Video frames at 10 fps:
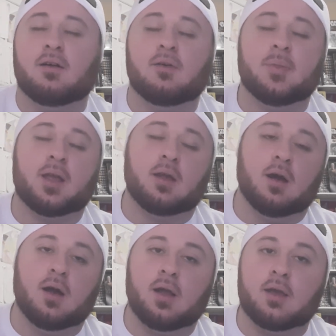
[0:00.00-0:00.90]
oh my
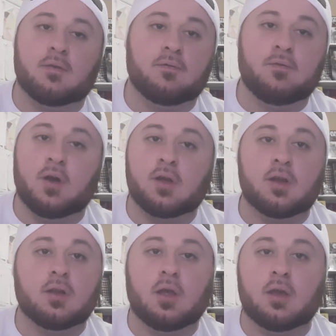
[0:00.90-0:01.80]
god, I could
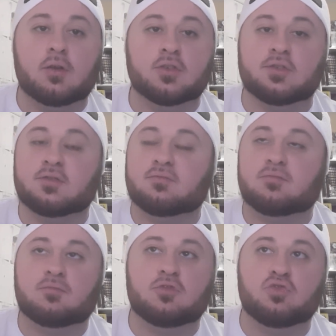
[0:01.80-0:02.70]
fucking like just
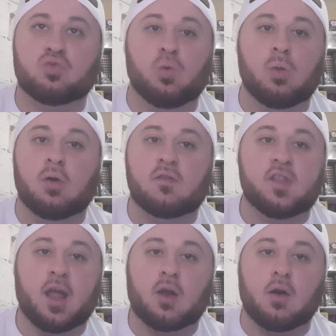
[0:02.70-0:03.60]
drool over
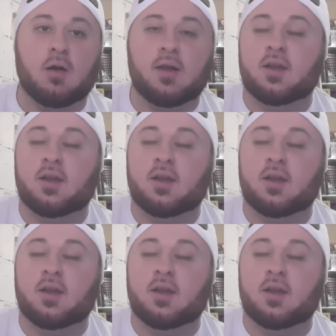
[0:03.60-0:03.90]
that card.